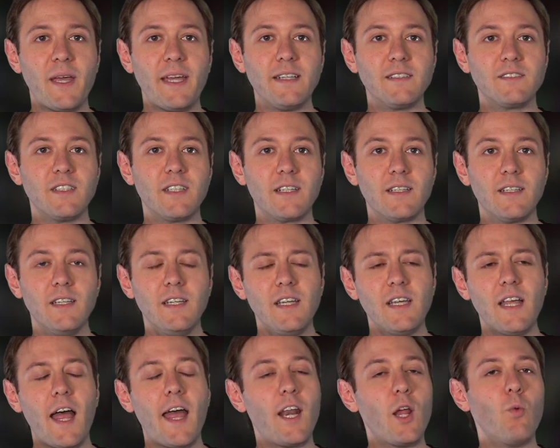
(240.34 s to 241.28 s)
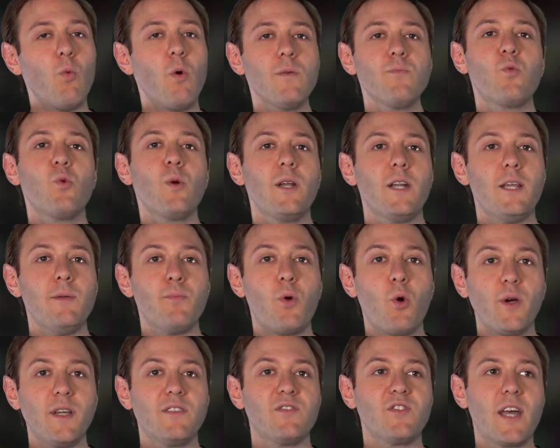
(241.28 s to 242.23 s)
painting. And at one point he
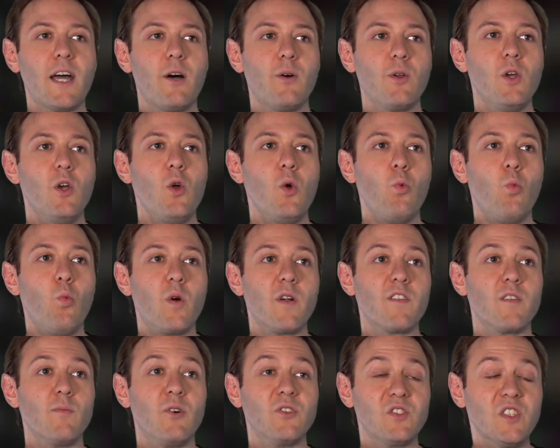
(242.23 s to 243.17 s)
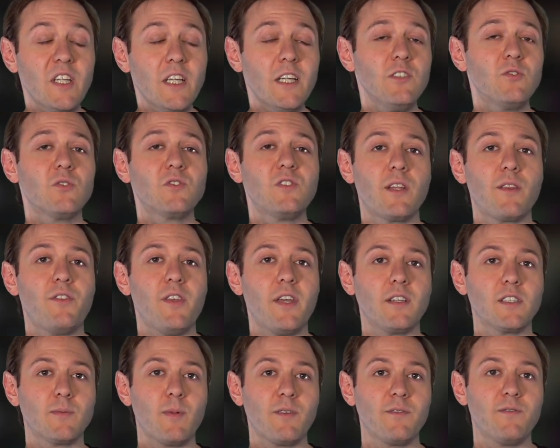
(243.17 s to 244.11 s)
points out one of the most interesting
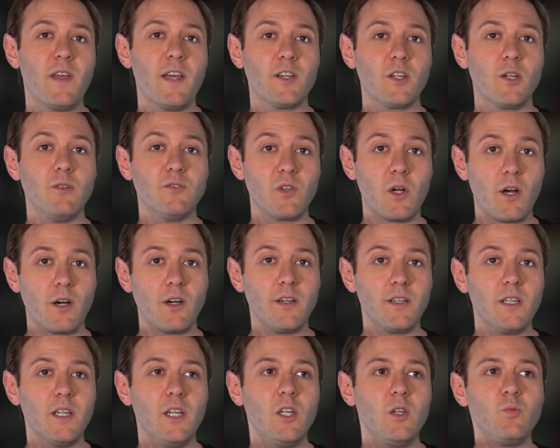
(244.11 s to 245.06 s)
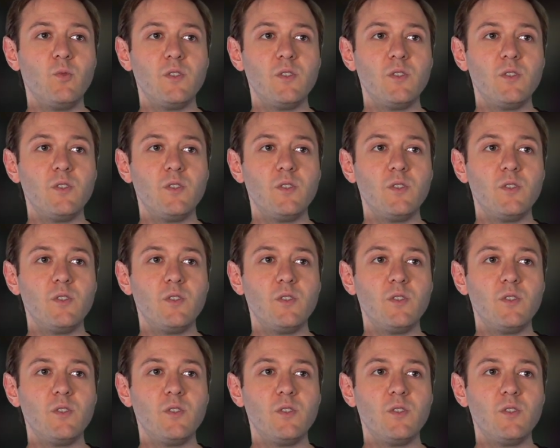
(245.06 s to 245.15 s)
things about Van Gogh's art,